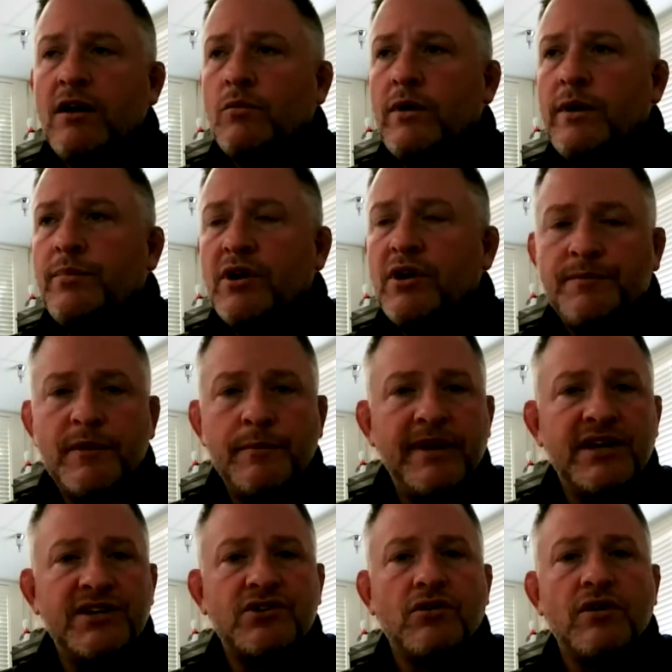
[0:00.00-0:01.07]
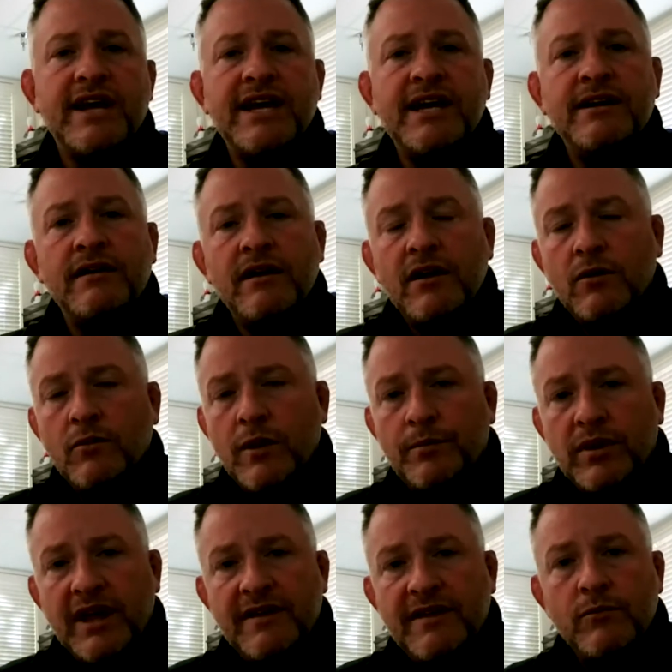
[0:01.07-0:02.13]
We put up the big screen. We
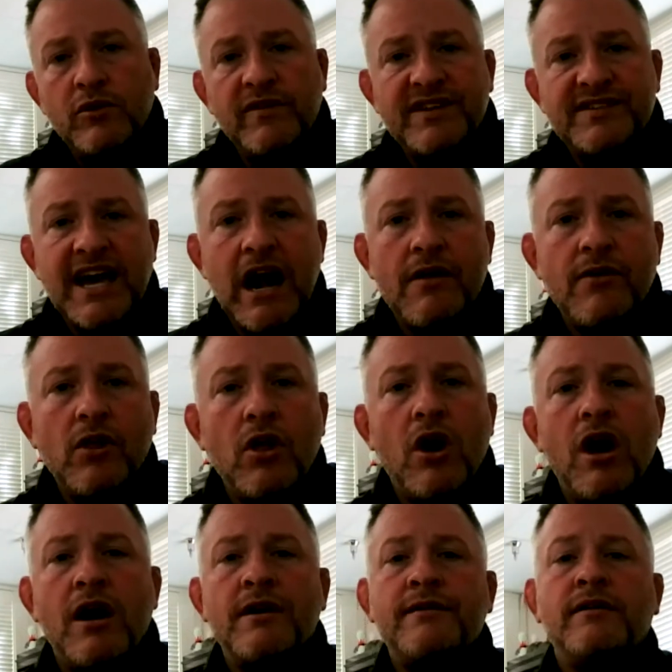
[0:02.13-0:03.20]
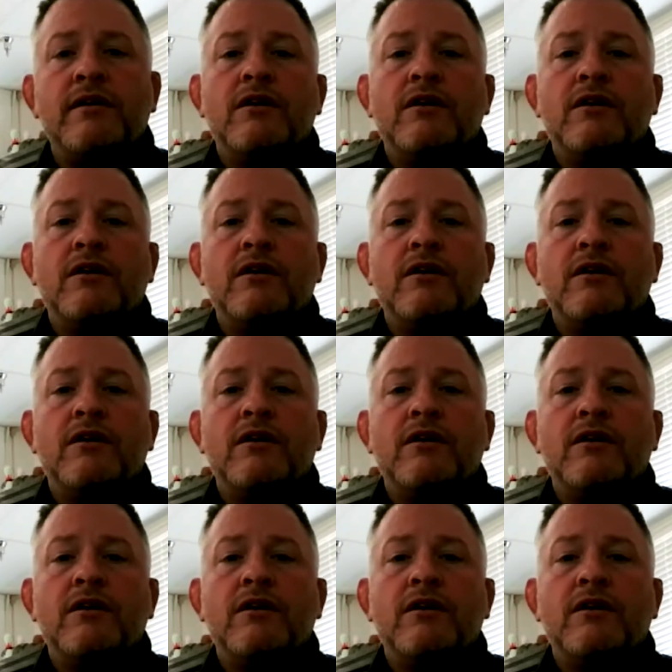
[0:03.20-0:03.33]
play the movies out on the lawn.